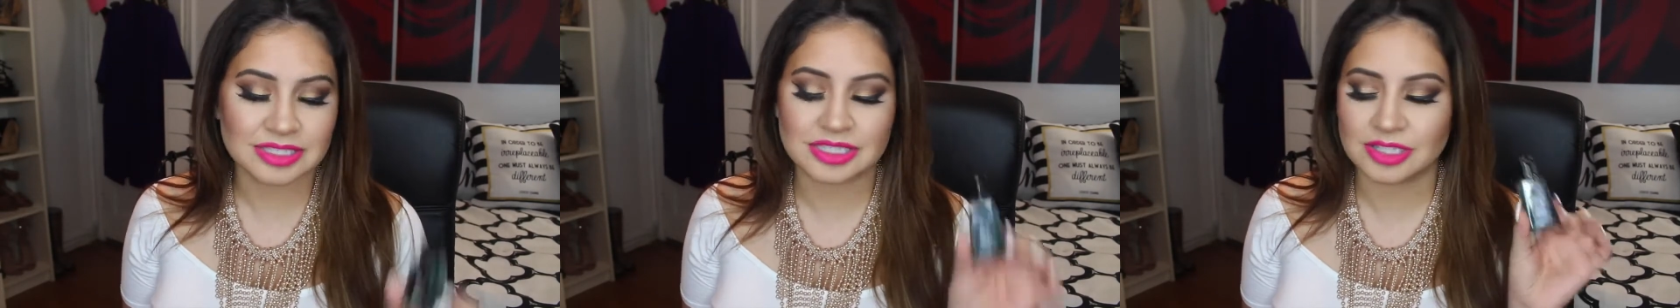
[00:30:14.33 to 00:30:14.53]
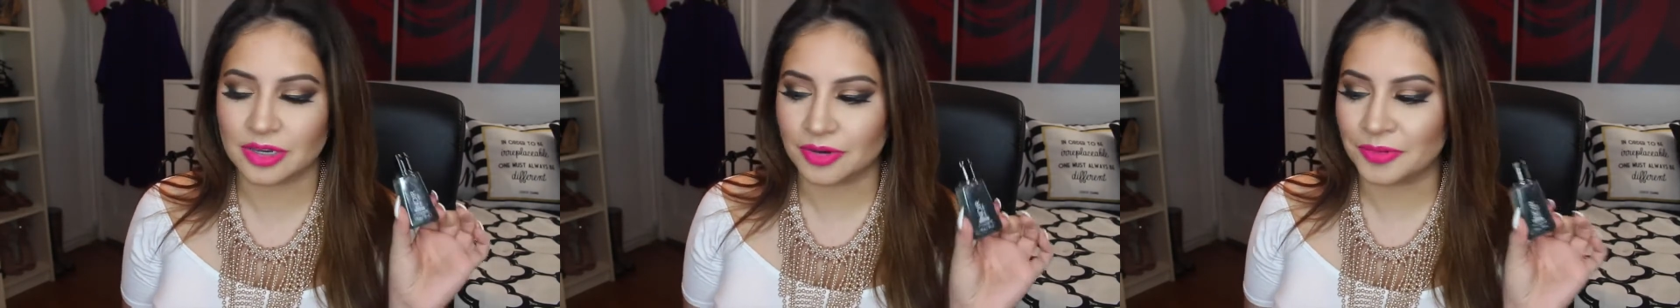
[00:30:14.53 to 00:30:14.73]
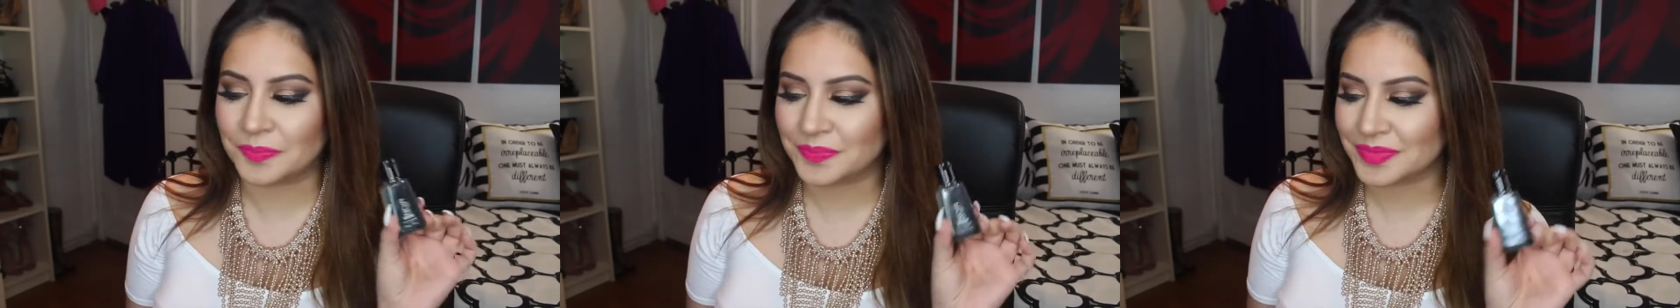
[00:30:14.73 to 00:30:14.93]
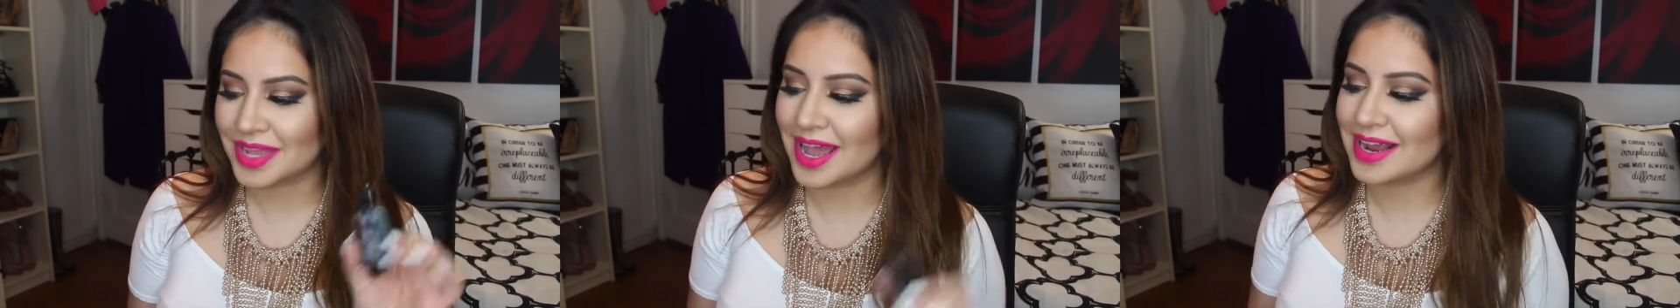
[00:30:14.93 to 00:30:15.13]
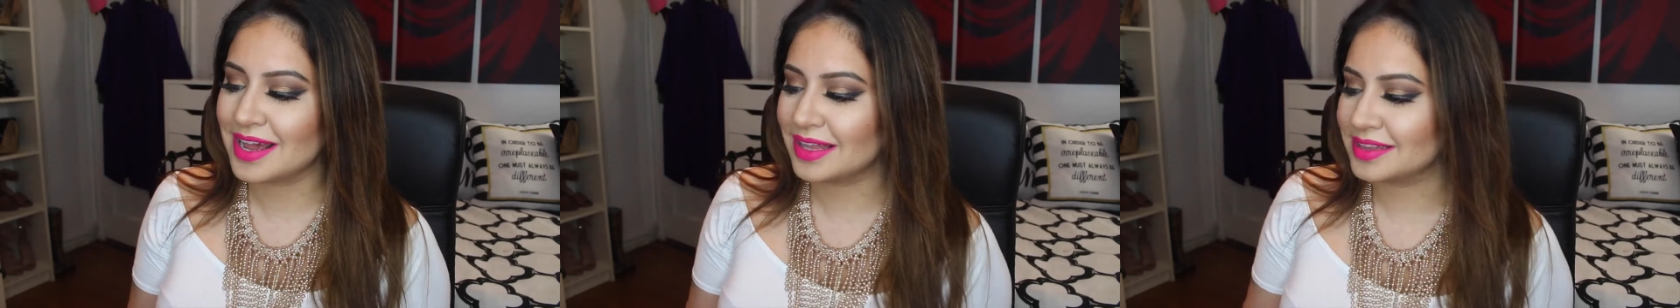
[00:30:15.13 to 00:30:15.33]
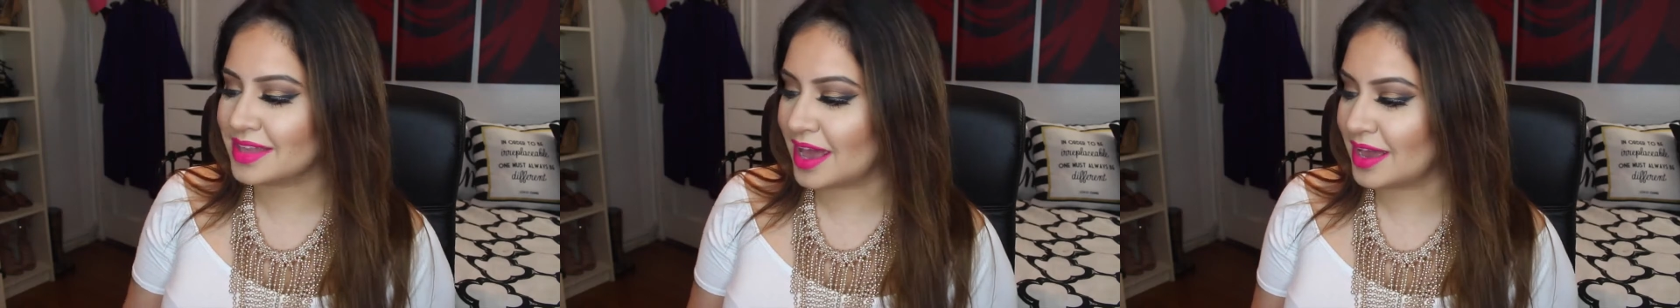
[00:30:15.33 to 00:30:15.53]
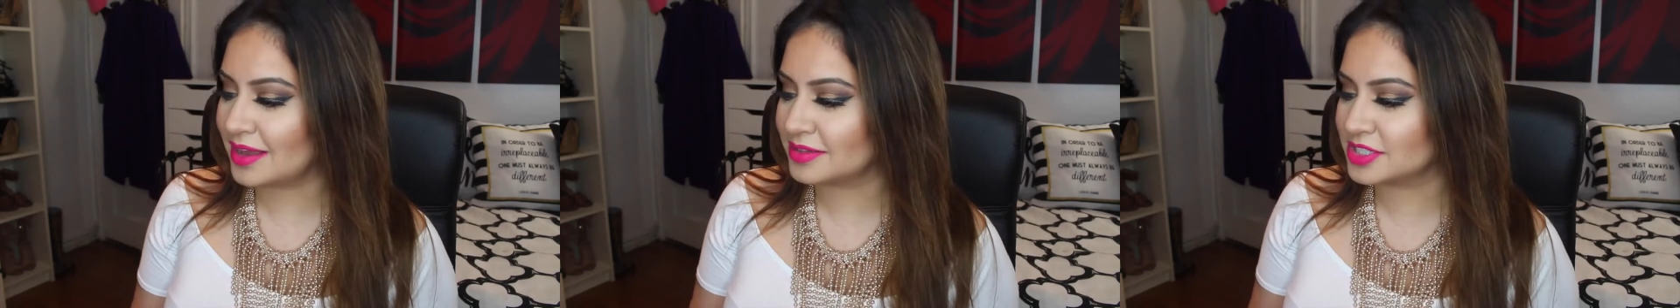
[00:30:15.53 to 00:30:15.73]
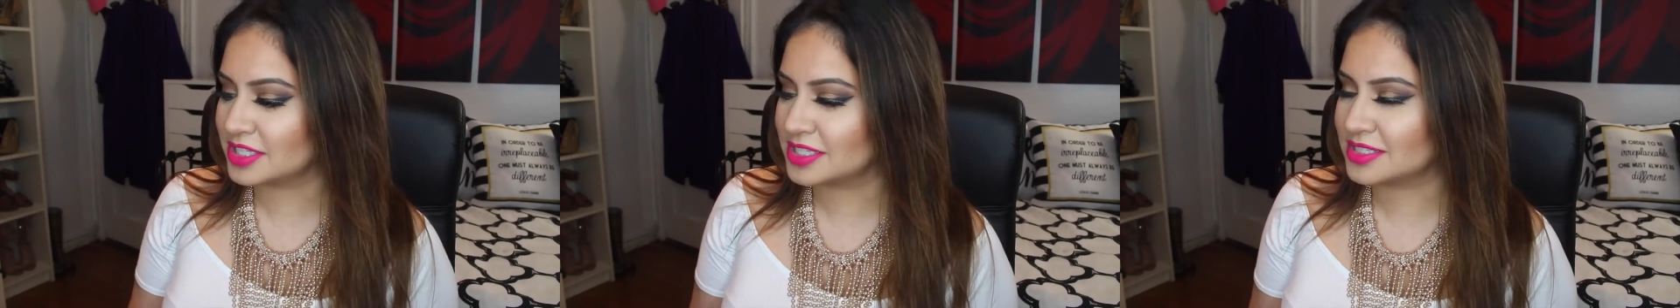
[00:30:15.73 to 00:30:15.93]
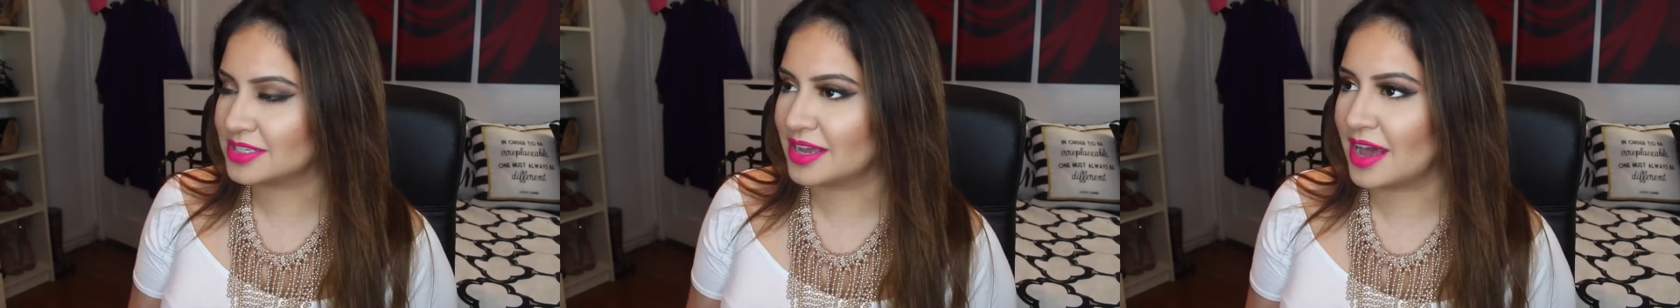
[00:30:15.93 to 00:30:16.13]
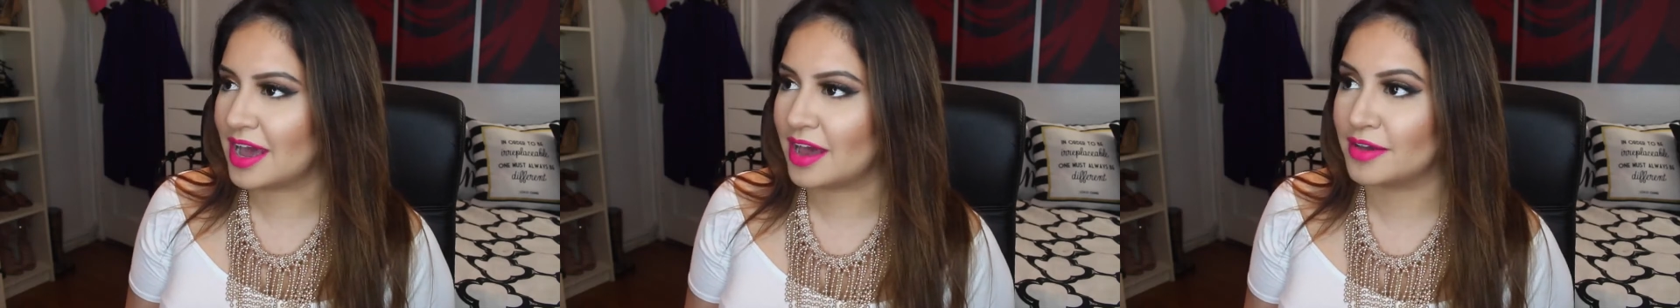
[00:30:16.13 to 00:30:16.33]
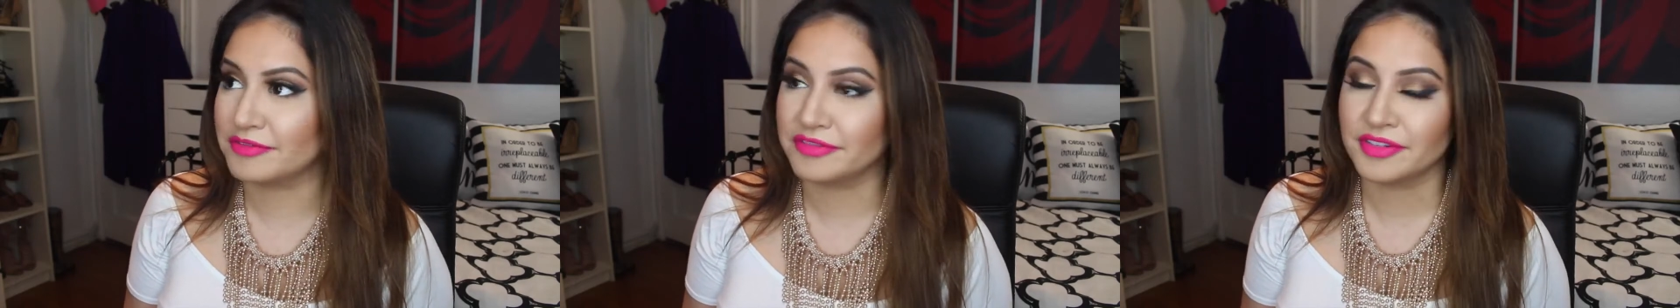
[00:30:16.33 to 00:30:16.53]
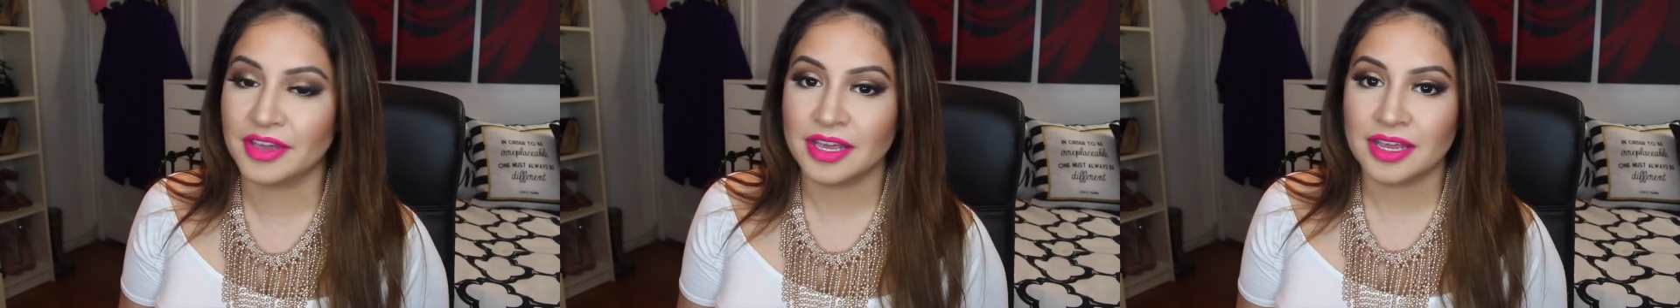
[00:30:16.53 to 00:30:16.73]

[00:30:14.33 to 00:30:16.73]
So I got that just to have